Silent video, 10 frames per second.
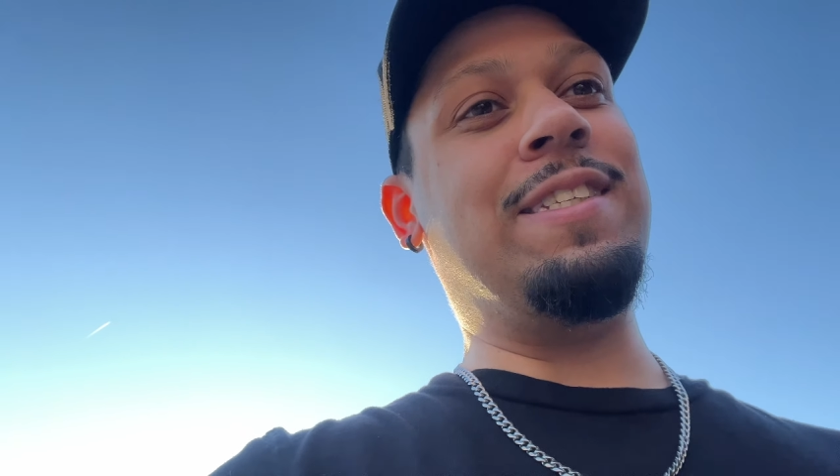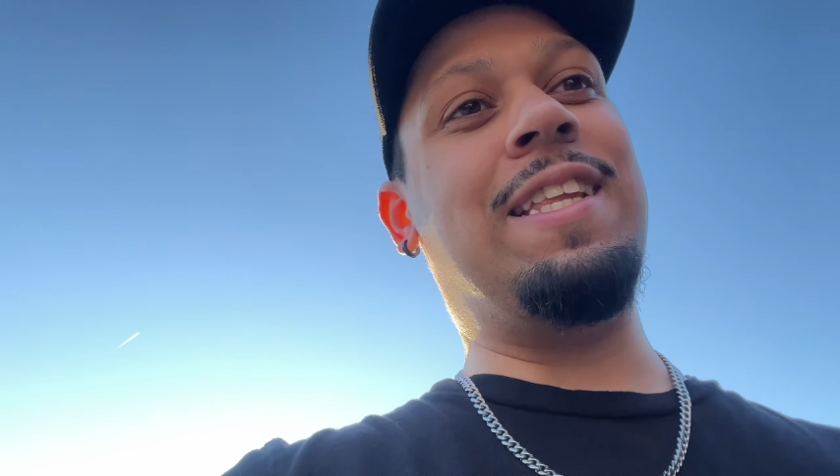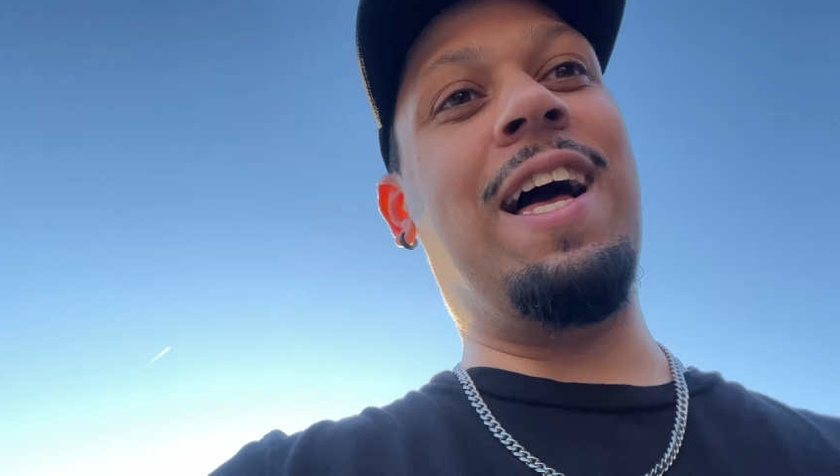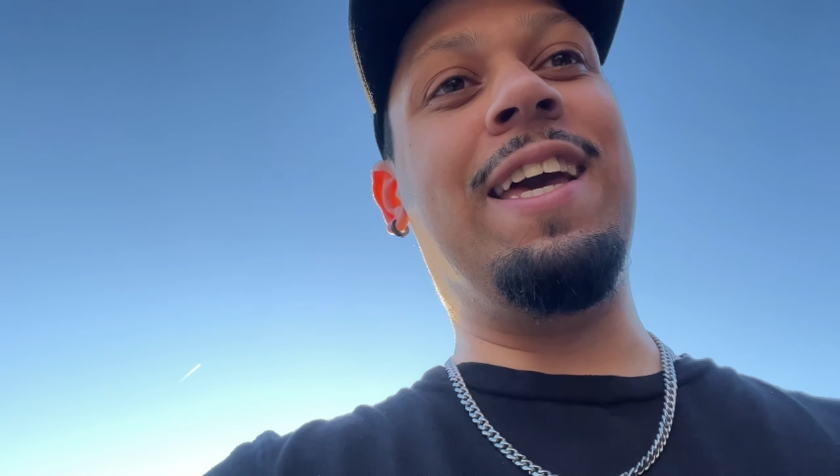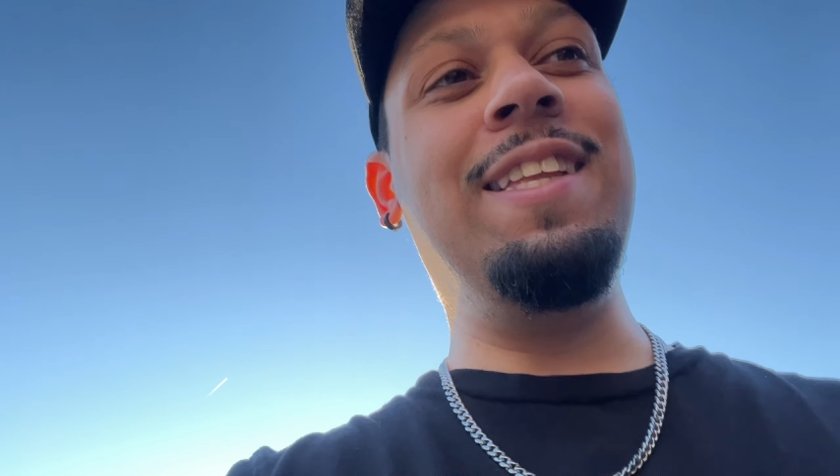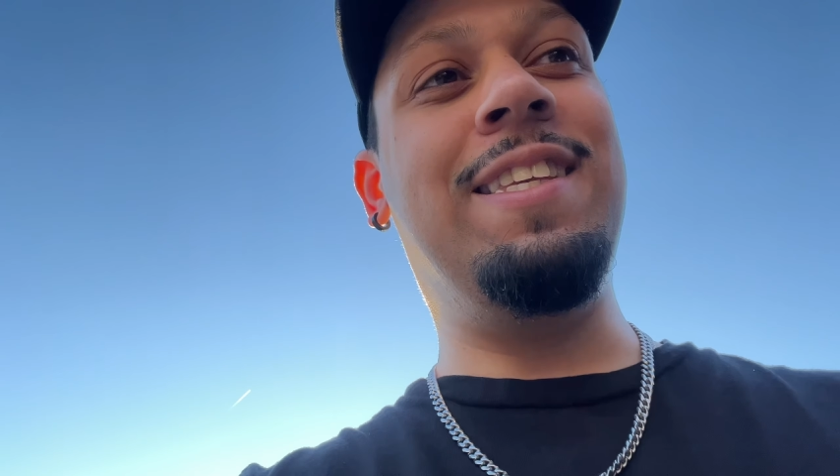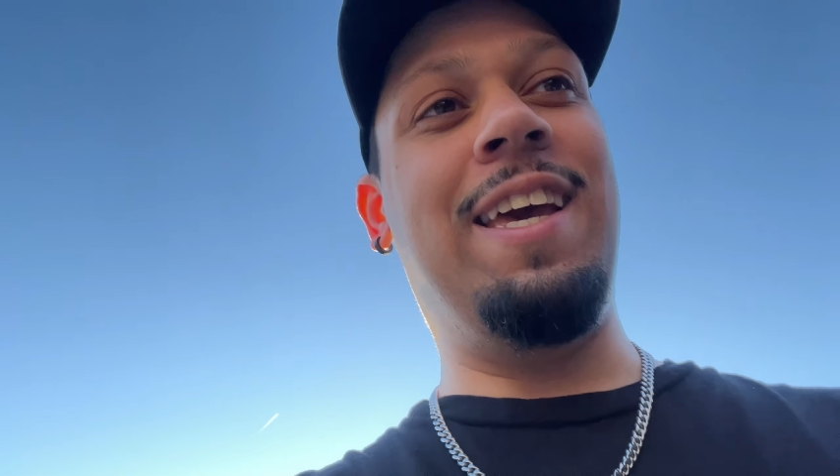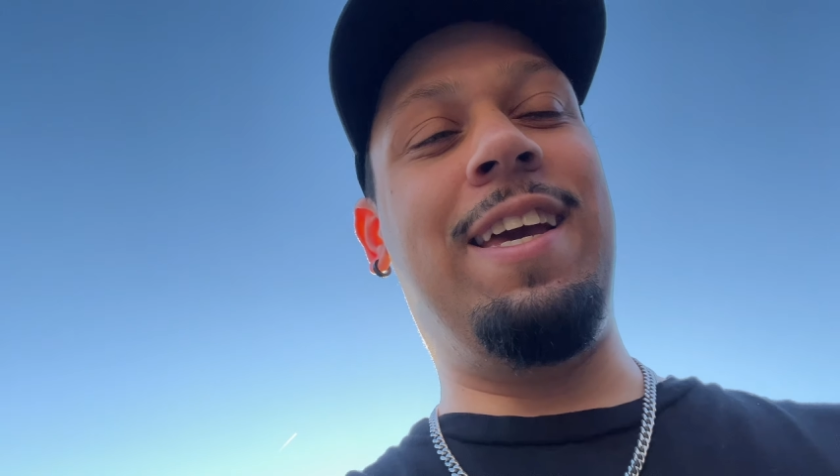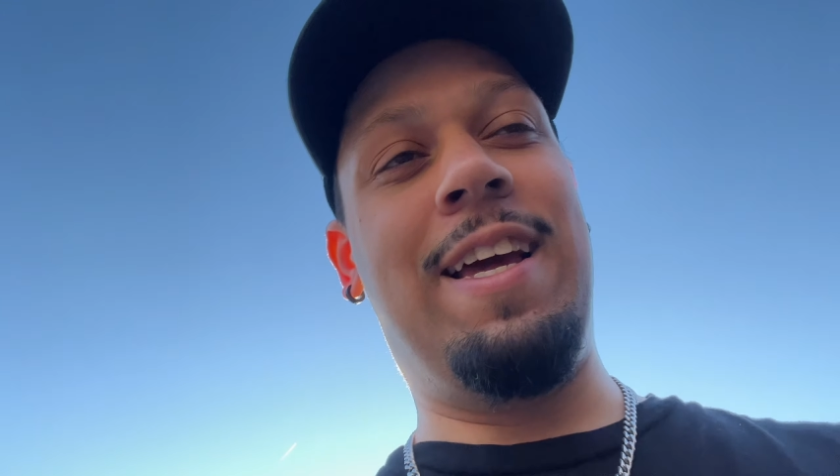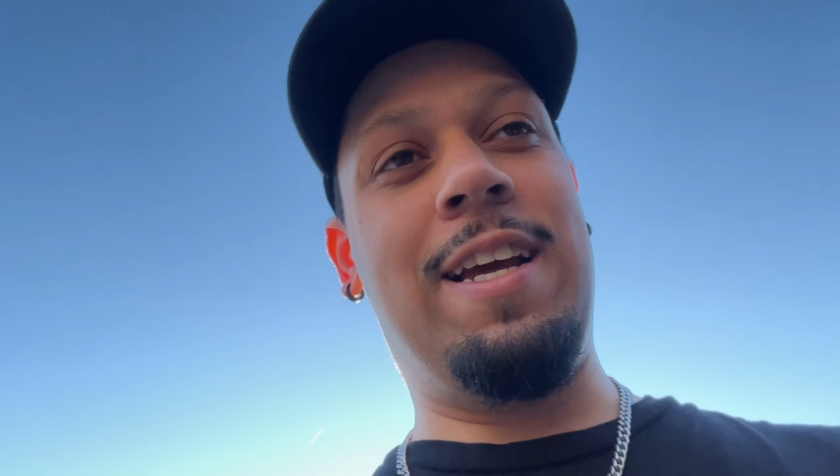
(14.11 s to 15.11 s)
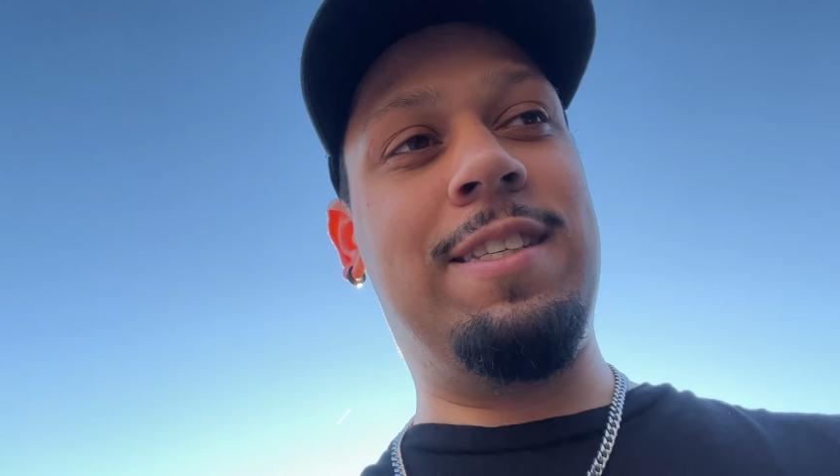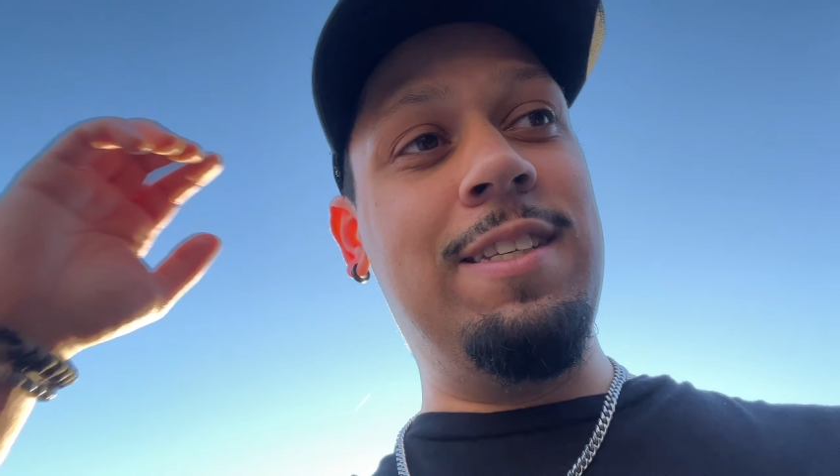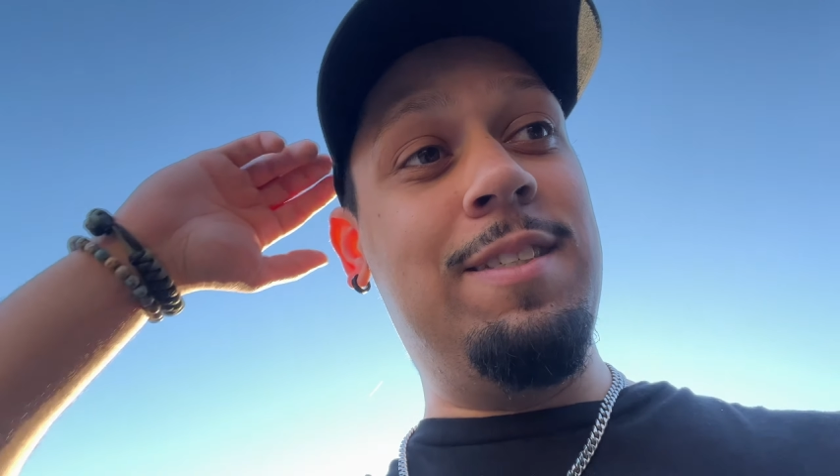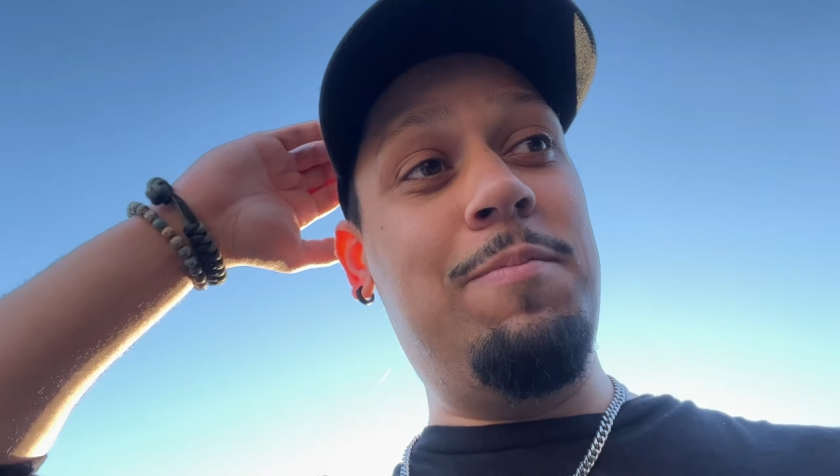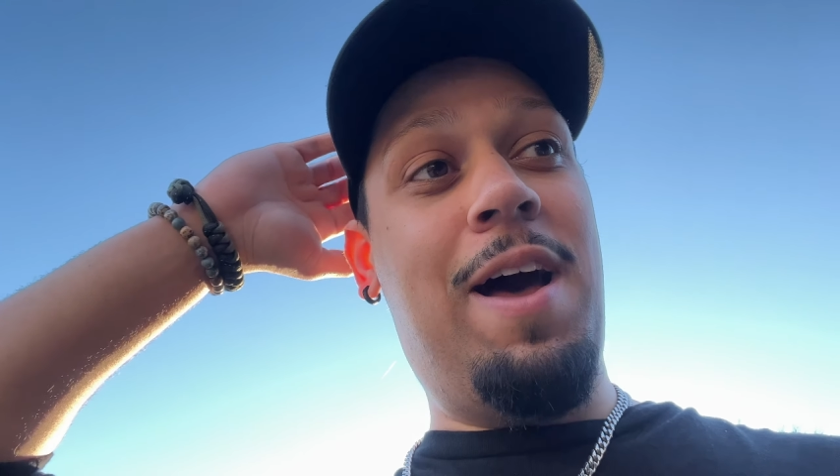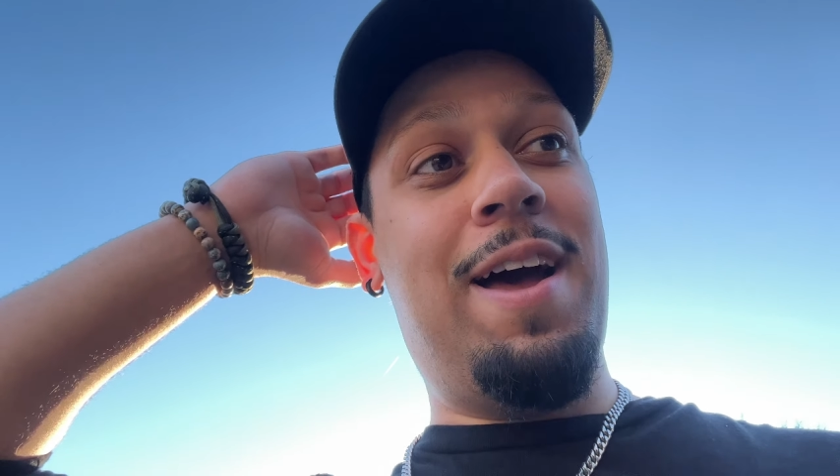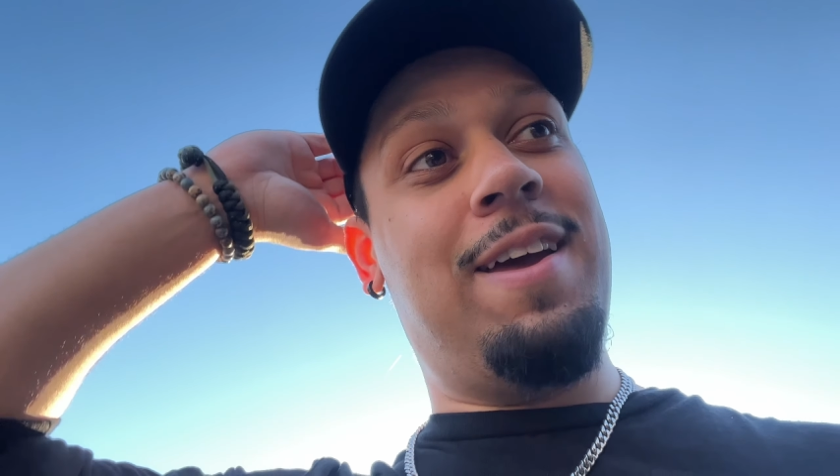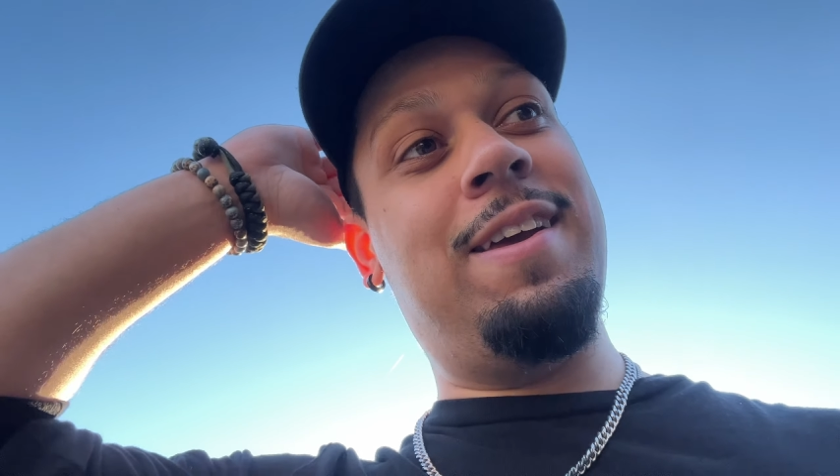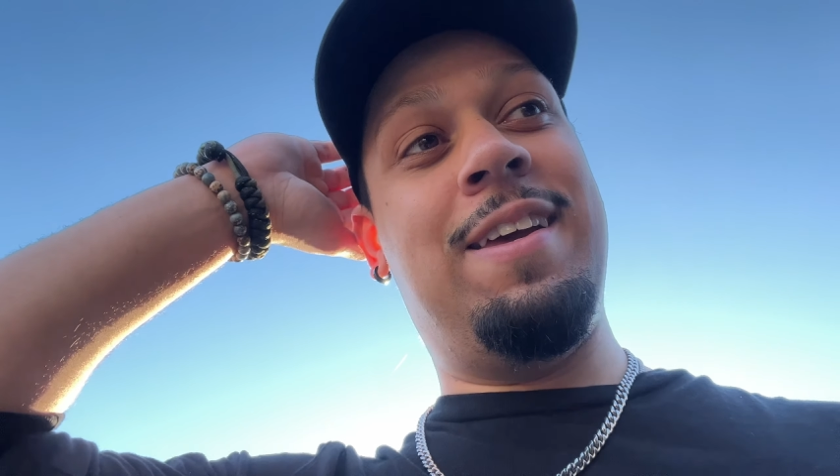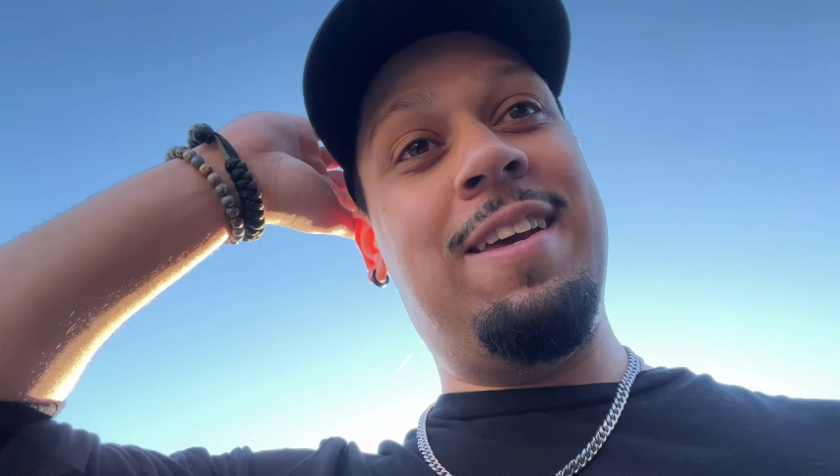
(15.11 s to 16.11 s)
stock intake, and I seen some guy